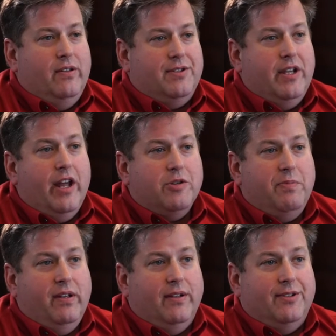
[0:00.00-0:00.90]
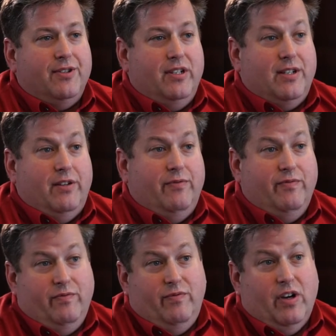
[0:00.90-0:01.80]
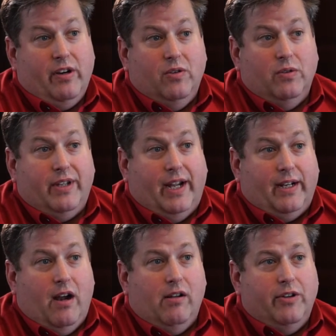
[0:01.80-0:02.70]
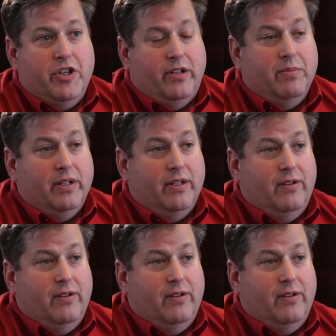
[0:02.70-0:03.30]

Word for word: CHP is, is a very old technology, but